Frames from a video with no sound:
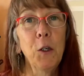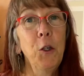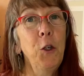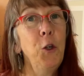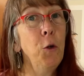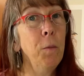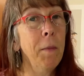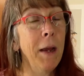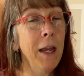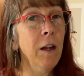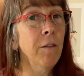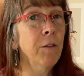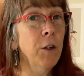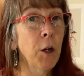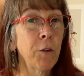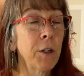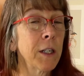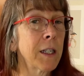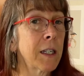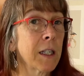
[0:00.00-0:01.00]
you may have
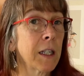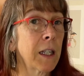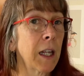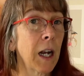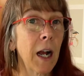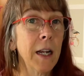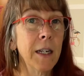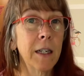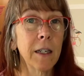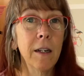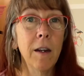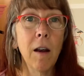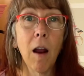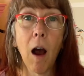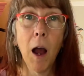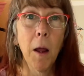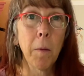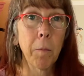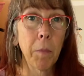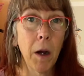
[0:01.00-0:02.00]
noticed that I did
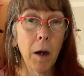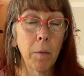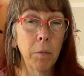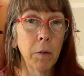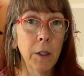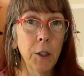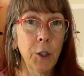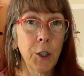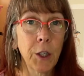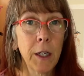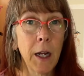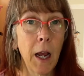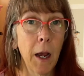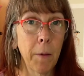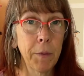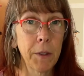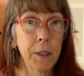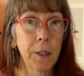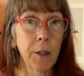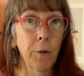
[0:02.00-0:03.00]
not publish an
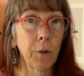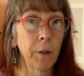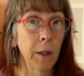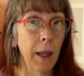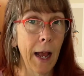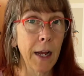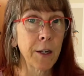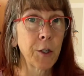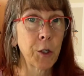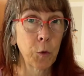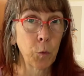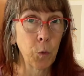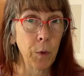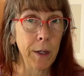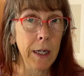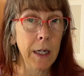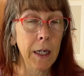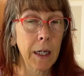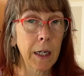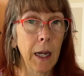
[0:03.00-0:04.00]
episode last
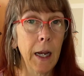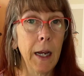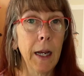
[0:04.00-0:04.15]
week,